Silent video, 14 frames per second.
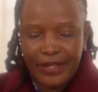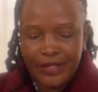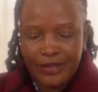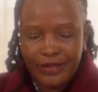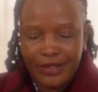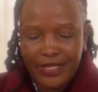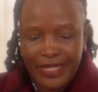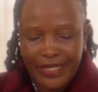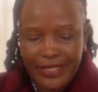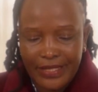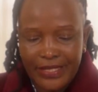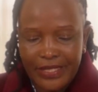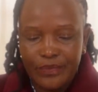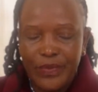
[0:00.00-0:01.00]

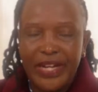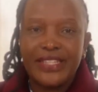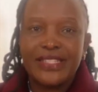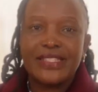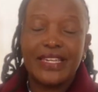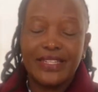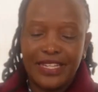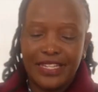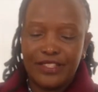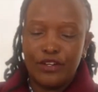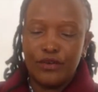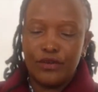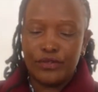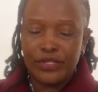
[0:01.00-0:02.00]
Started by saying that
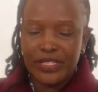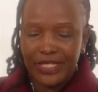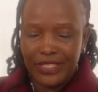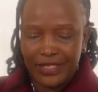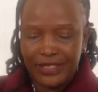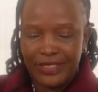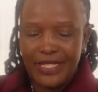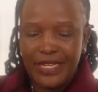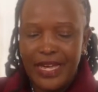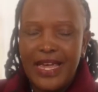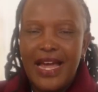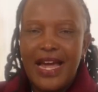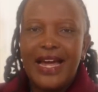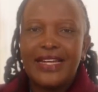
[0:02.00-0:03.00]
the oral skills
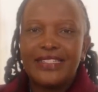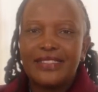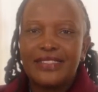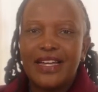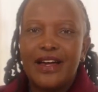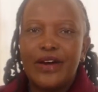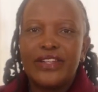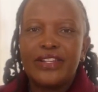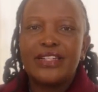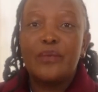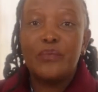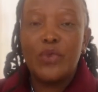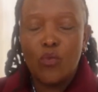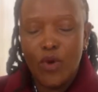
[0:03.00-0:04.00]
has
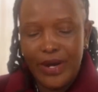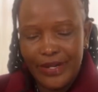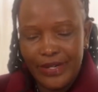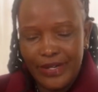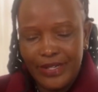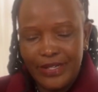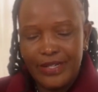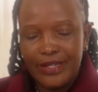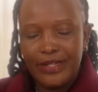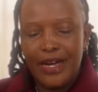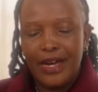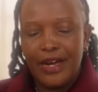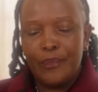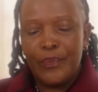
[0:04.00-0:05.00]
number 1
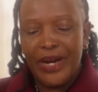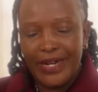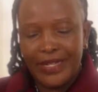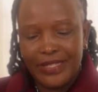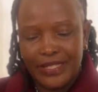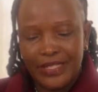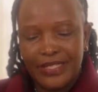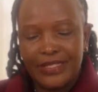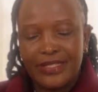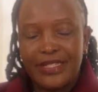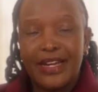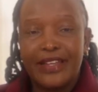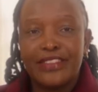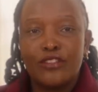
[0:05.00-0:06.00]
part is
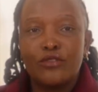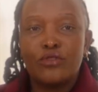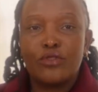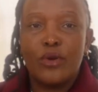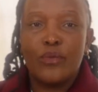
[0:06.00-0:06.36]
the use